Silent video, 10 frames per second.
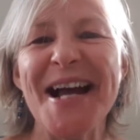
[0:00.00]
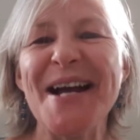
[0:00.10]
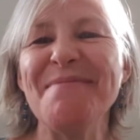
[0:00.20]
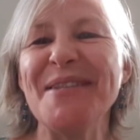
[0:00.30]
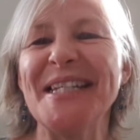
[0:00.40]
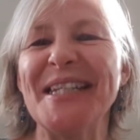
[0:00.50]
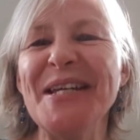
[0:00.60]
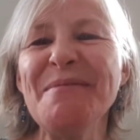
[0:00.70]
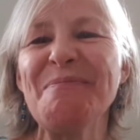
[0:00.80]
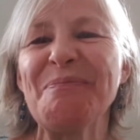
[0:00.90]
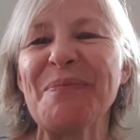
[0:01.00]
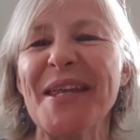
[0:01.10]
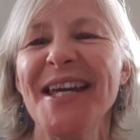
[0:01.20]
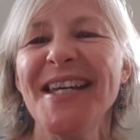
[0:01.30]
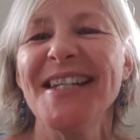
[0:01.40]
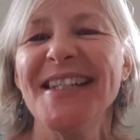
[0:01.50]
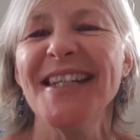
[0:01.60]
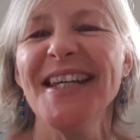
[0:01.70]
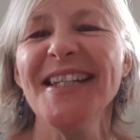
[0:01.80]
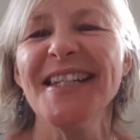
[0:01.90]
I'm Lizzie.
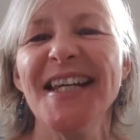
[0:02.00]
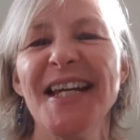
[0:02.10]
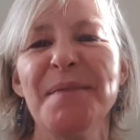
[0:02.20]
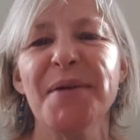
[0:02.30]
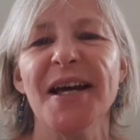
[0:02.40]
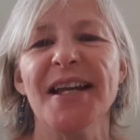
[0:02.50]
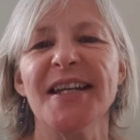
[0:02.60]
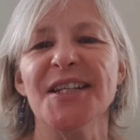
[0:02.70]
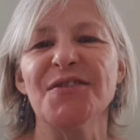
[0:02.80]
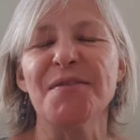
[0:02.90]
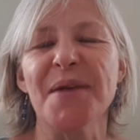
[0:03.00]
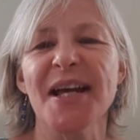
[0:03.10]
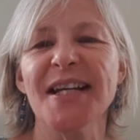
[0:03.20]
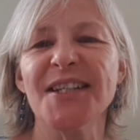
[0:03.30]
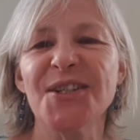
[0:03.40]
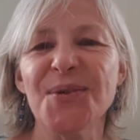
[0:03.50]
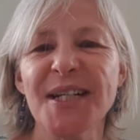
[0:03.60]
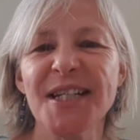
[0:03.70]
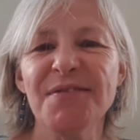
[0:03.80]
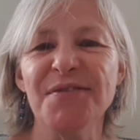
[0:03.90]
Today's daily pattern is from Acts
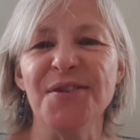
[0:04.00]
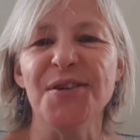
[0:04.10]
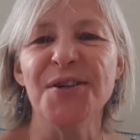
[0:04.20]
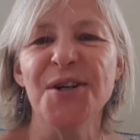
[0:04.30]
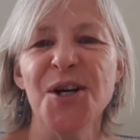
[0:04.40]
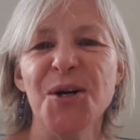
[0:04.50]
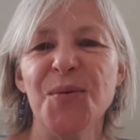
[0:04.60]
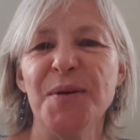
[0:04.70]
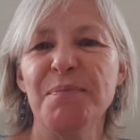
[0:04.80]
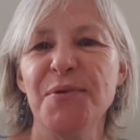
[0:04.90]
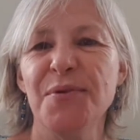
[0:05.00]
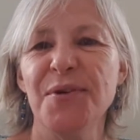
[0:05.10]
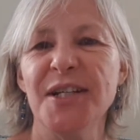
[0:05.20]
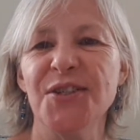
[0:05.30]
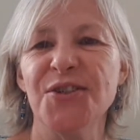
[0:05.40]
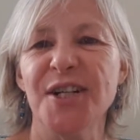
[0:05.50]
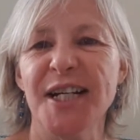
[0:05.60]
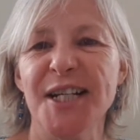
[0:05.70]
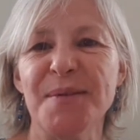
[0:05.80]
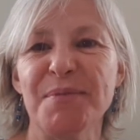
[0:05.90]
24, when Paul is
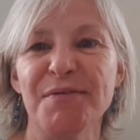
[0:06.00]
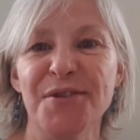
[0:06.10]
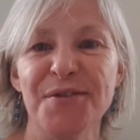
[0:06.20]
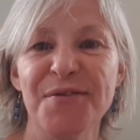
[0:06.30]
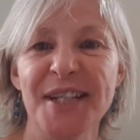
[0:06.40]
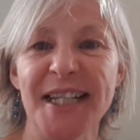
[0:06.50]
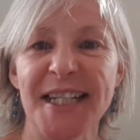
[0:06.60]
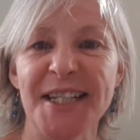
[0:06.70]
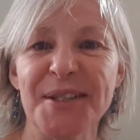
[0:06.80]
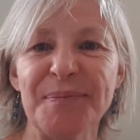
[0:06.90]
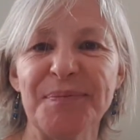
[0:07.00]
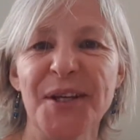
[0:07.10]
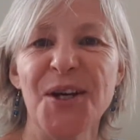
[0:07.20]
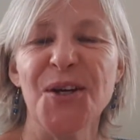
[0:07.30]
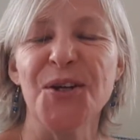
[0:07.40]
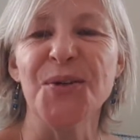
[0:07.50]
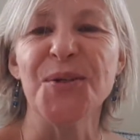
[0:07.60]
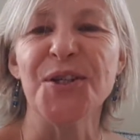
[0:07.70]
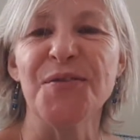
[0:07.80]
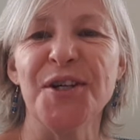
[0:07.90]
tried before Felix, who
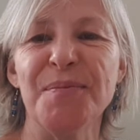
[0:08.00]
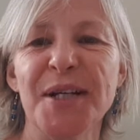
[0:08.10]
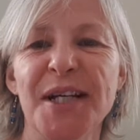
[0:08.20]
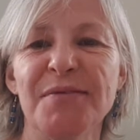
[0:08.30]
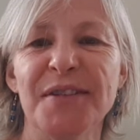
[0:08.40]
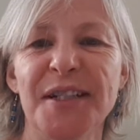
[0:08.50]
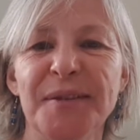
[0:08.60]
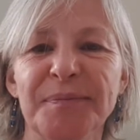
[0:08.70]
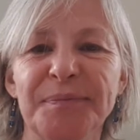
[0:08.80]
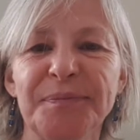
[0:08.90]
was the Roman governor.